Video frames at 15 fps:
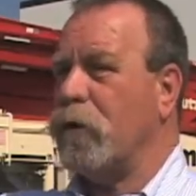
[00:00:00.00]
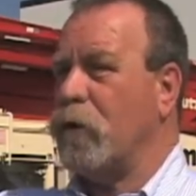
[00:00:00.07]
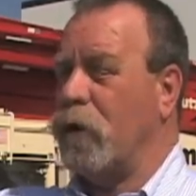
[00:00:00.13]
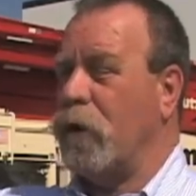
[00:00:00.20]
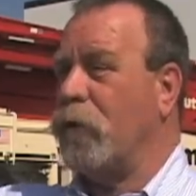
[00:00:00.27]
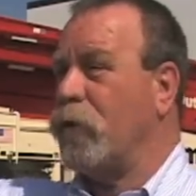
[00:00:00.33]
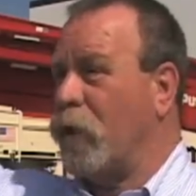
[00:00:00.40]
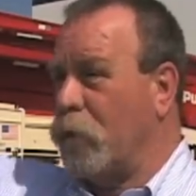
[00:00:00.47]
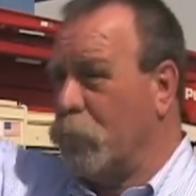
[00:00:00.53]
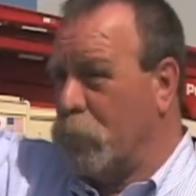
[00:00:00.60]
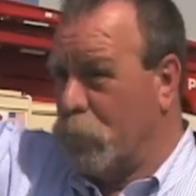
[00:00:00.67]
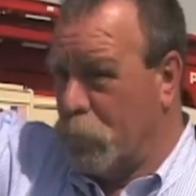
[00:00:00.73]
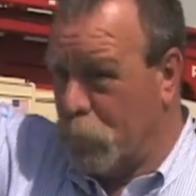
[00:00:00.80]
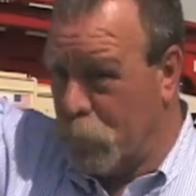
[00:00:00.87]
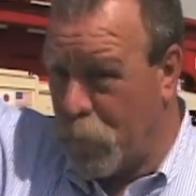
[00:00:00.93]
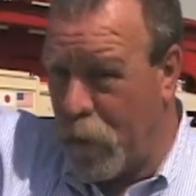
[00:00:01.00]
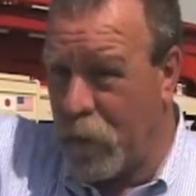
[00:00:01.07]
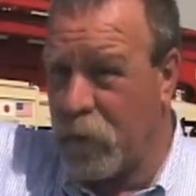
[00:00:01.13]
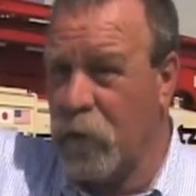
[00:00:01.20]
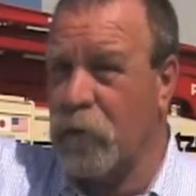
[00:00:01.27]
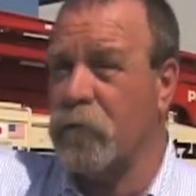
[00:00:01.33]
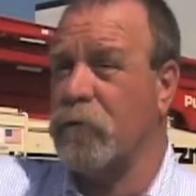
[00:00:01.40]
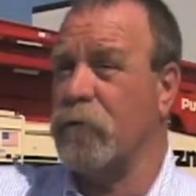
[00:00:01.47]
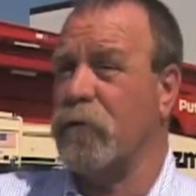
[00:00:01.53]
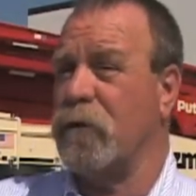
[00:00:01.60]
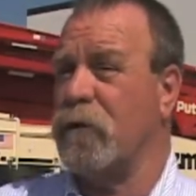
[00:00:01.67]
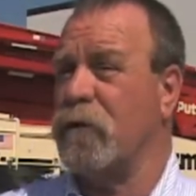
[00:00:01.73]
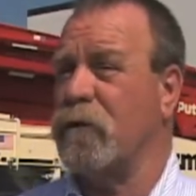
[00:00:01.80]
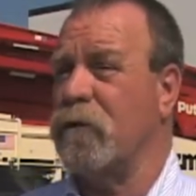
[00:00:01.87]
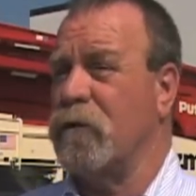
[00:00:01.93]
and then back into the
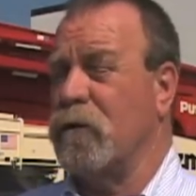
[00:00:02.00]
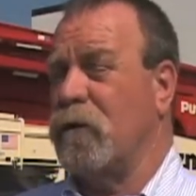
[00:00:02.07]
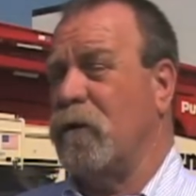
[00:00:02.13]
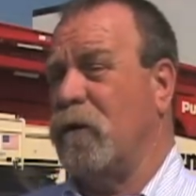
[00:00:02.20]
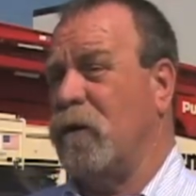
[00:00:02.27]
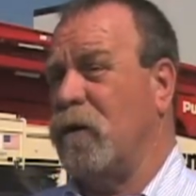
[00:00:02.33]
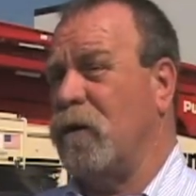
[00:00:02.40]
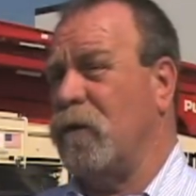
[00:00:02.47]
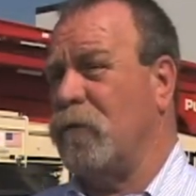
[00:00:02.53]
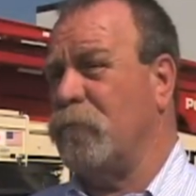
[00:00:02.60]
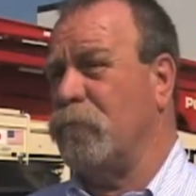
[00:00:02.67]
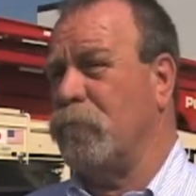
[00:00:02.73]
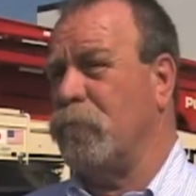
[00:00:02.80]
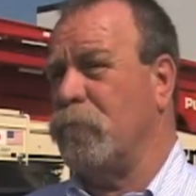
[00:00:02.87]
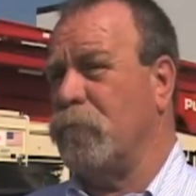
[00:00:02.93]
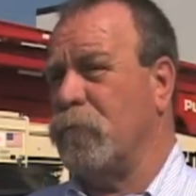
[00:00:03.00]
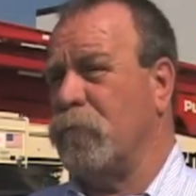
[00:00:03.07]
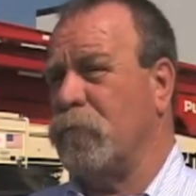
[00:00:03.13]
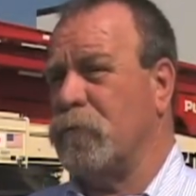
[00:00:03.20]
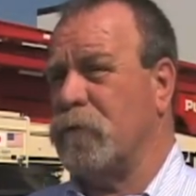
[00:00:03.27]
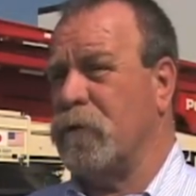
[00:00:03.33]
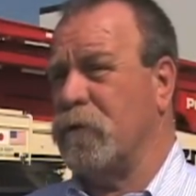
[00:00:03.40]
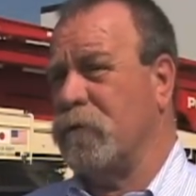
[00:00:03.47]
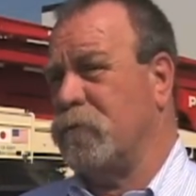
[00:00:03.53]
uh, to,